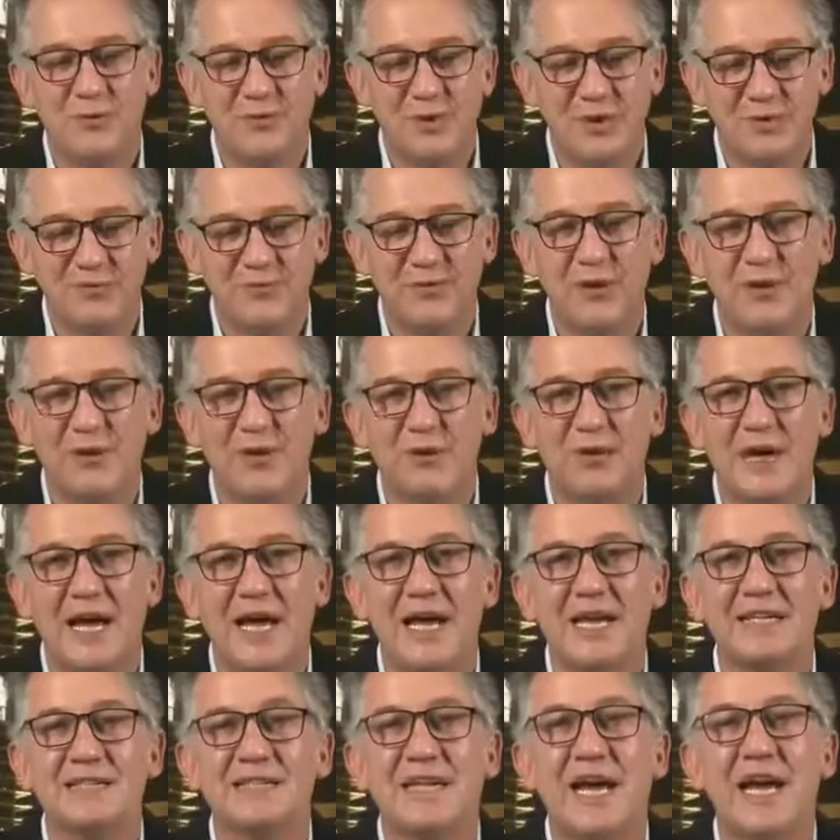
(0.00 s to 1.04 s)
follow,
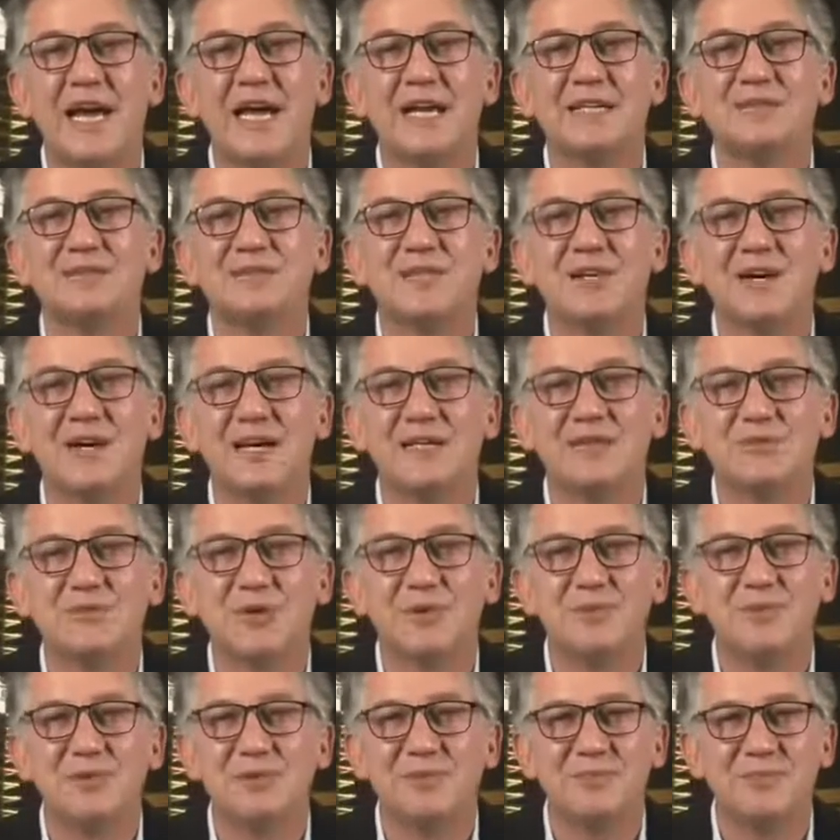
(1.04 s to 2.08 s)
and and and they
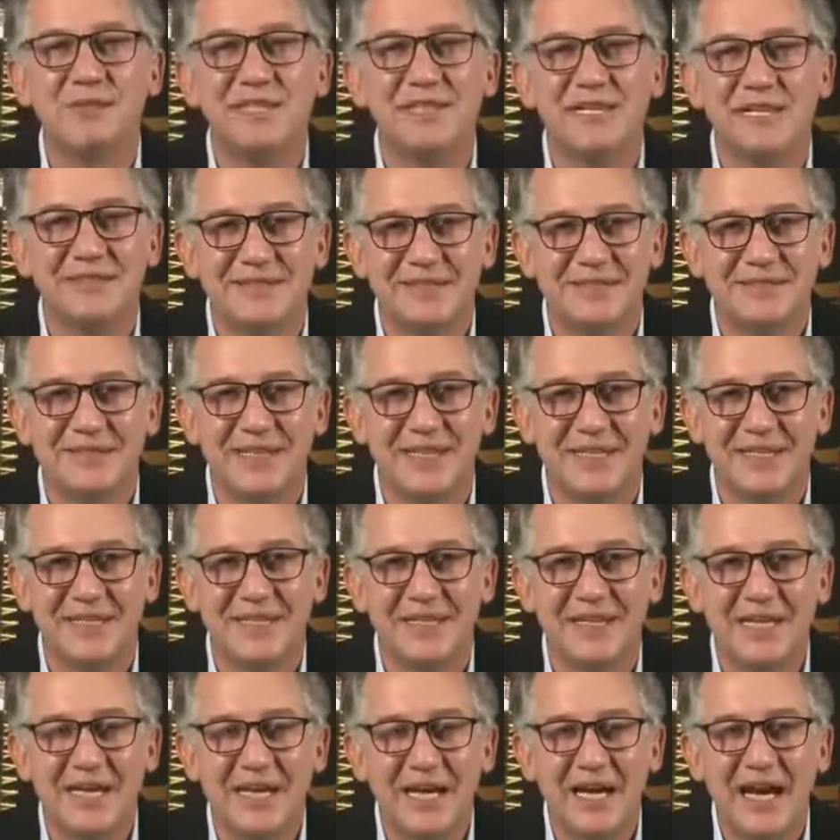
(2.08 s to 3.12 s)
wouldn't be necessary.
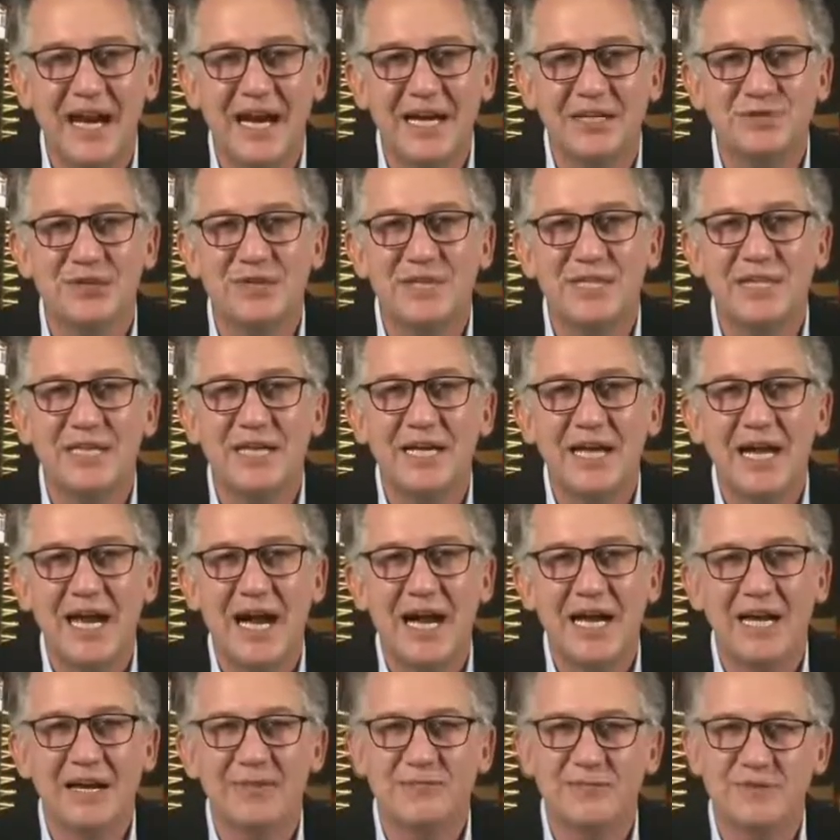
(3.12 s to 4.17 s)
Actually, I
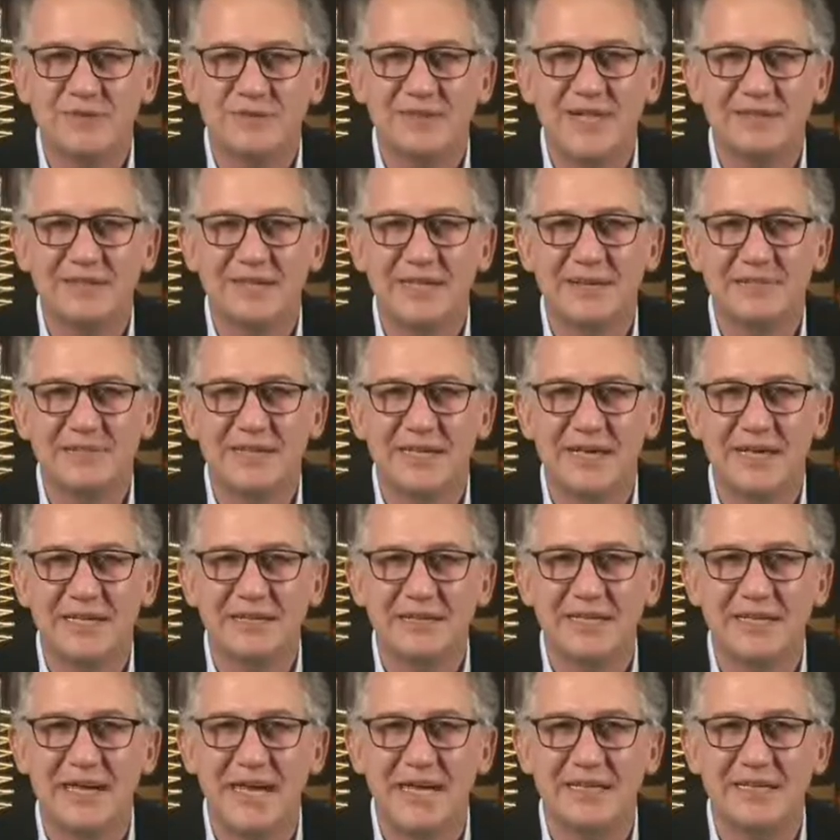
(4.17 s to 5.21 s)
have to say something at
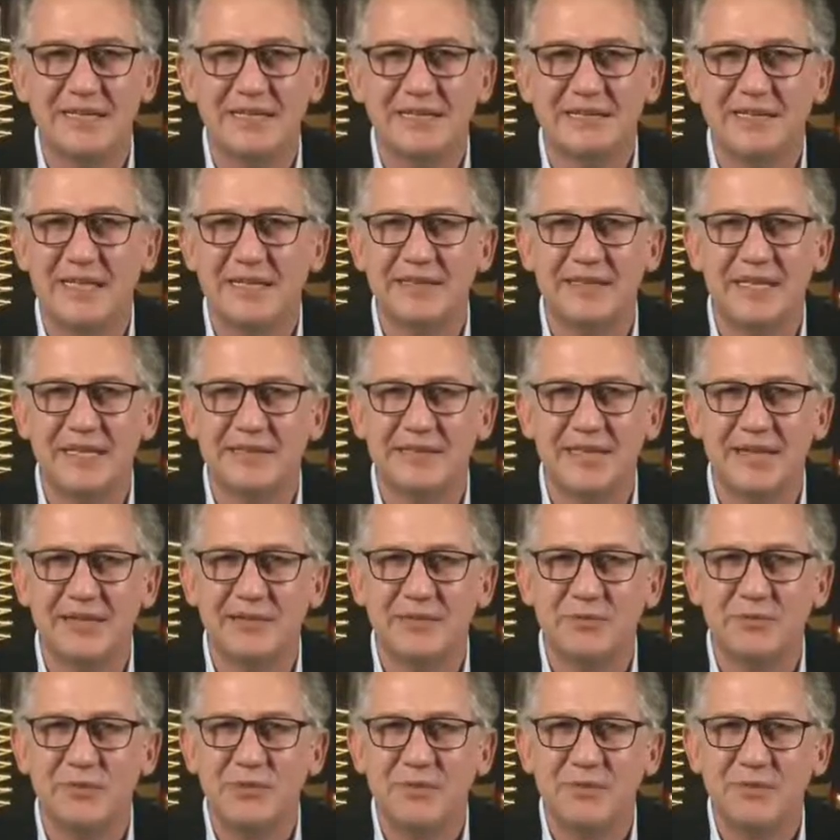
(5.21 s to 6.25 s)
the end: is mm-hmm. that, that there
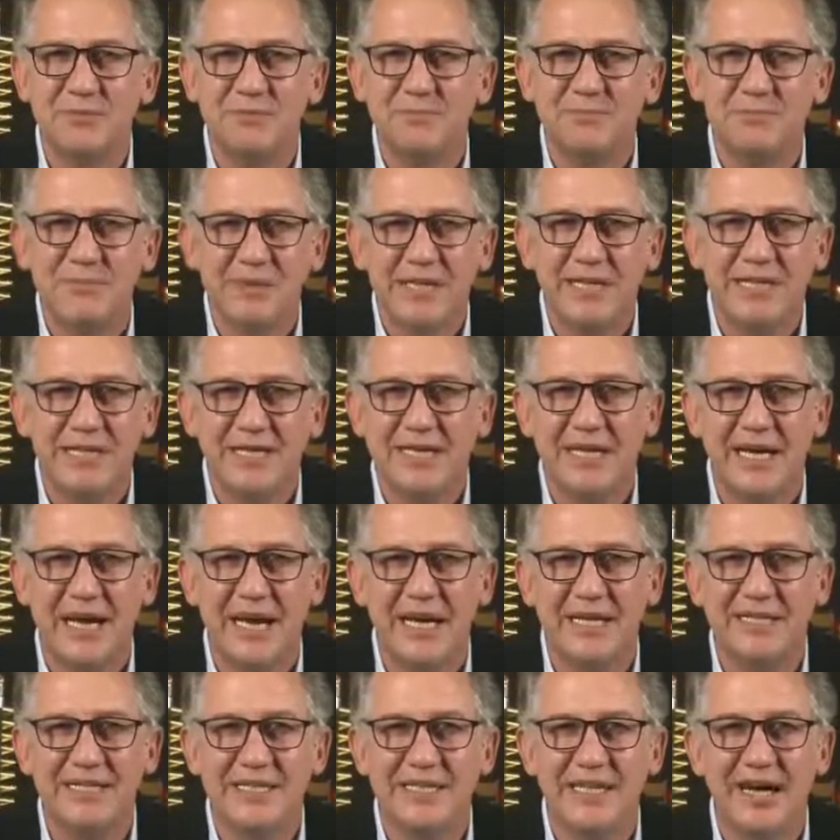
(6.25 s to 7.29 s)
wouldn't be
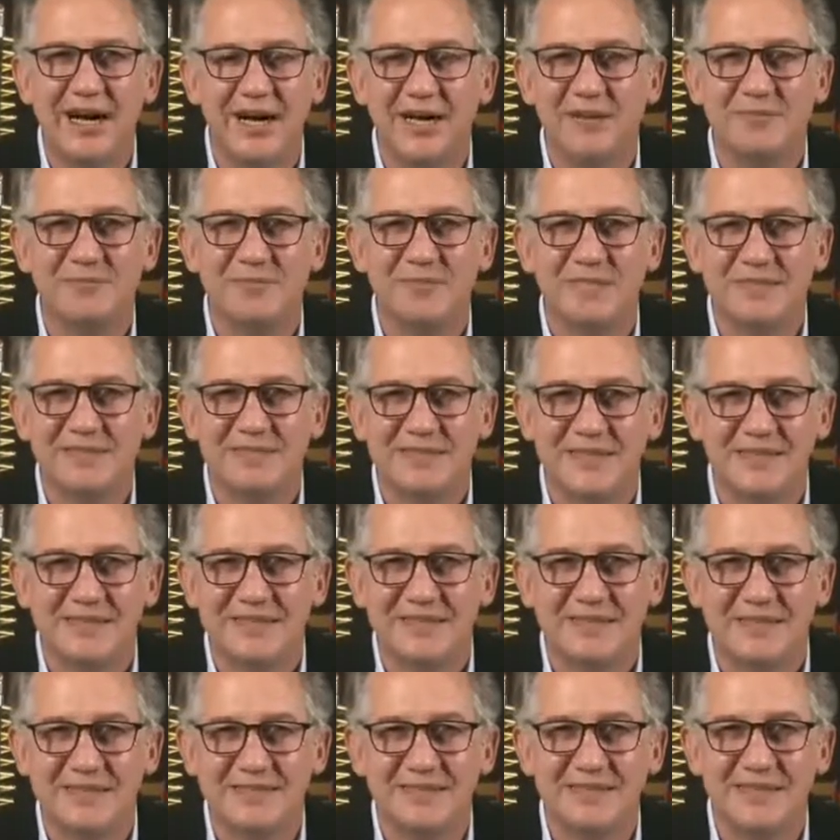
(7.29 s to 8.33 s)
any armed
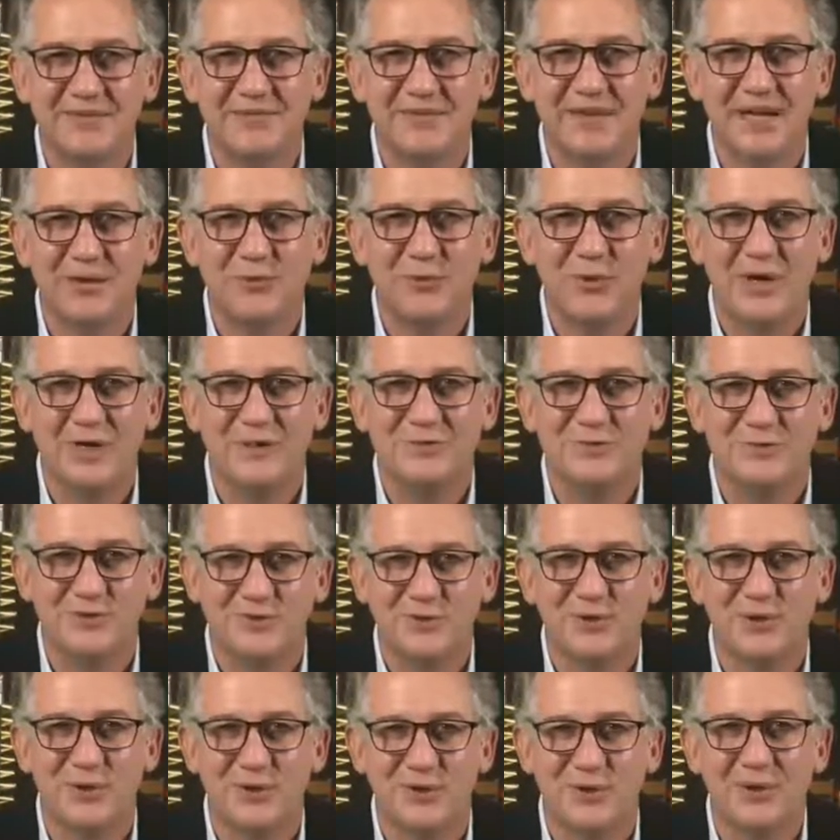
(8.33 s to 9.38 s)
resistance if there was
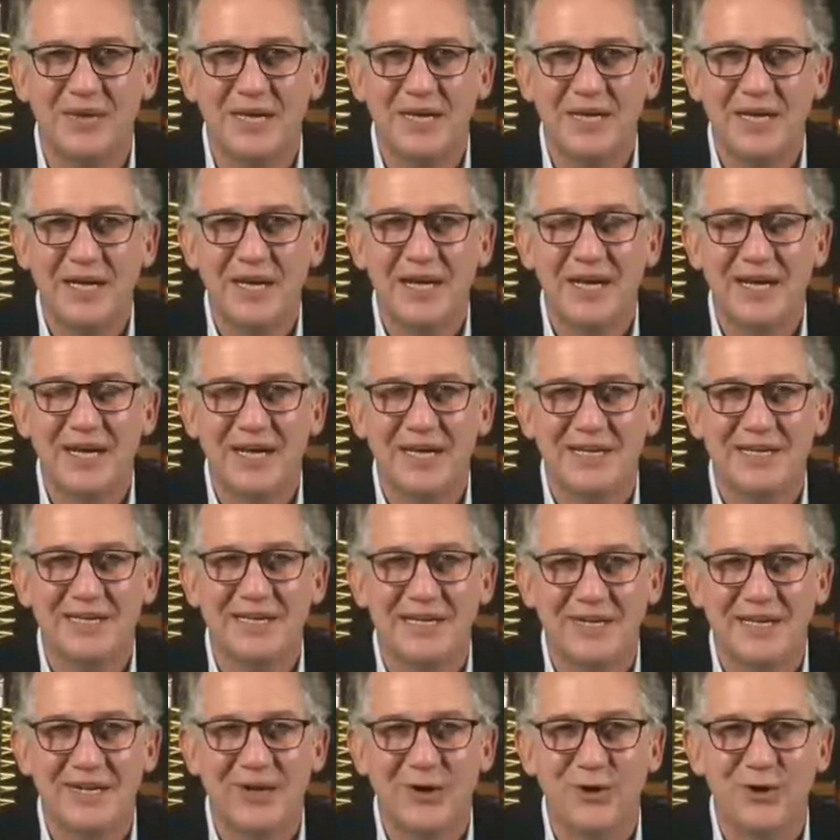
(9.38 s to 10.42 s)
no
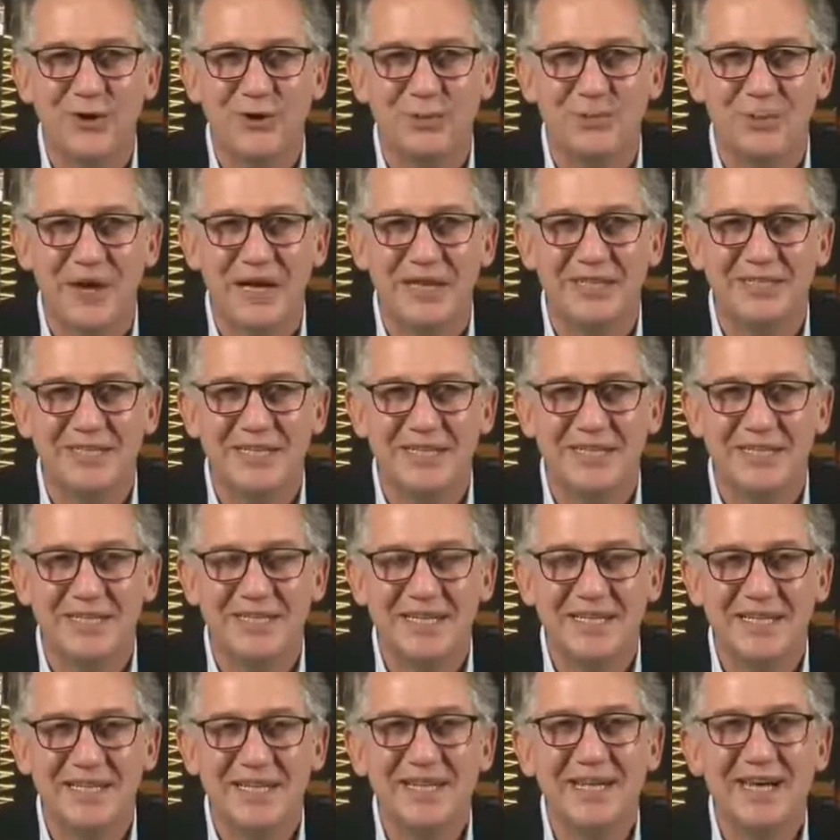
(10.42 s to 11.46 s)
occupation, uh, uh, occupation.
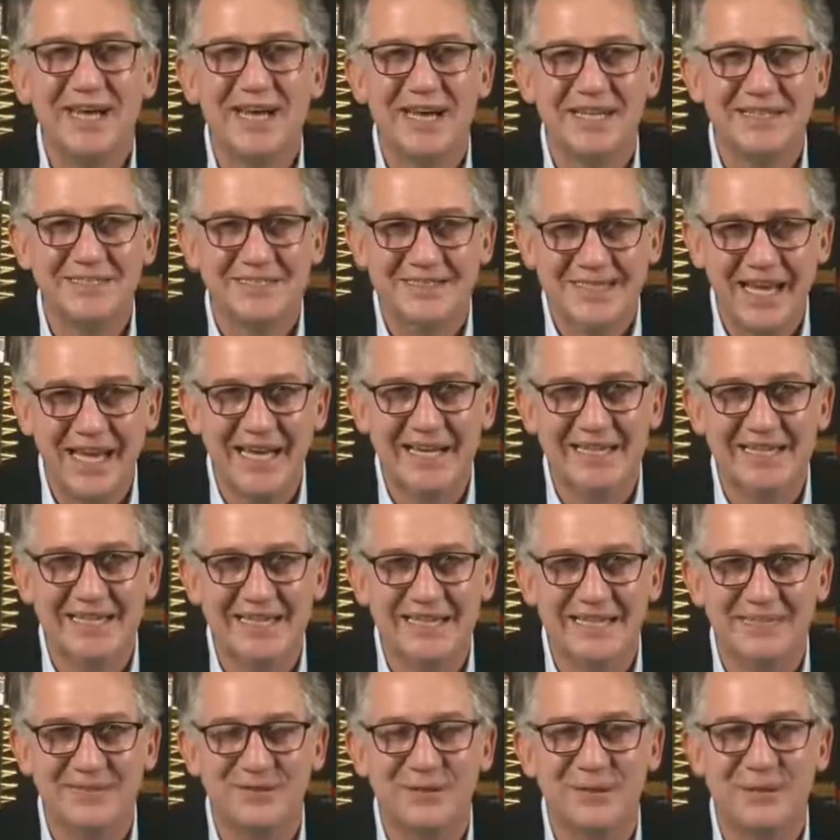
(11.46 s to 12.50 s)
aggression. Exactly. We
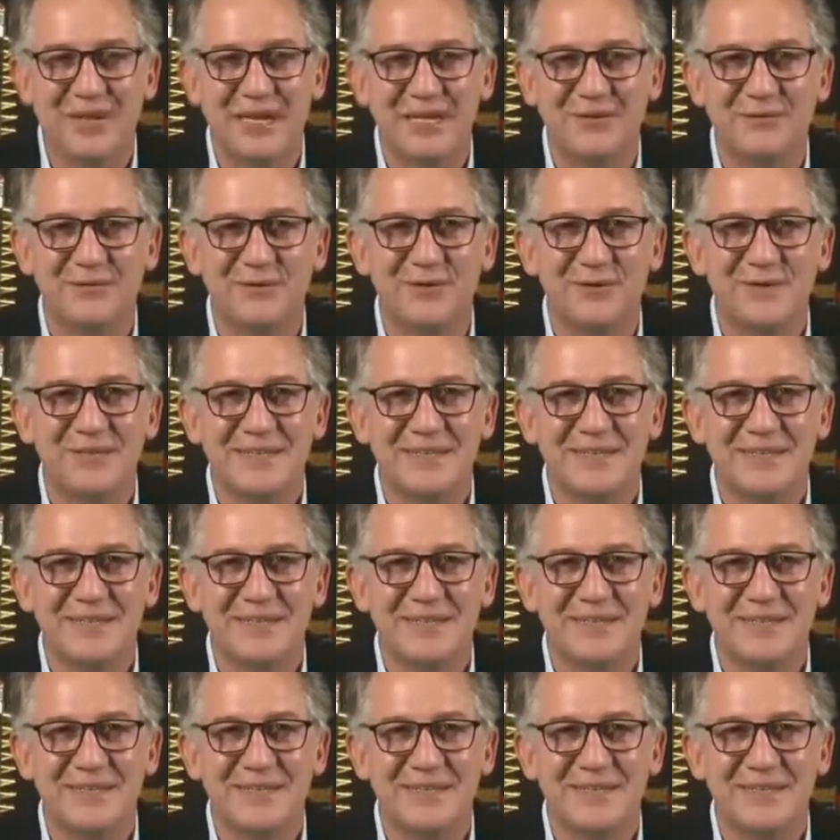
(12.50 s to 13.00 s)
still so are not being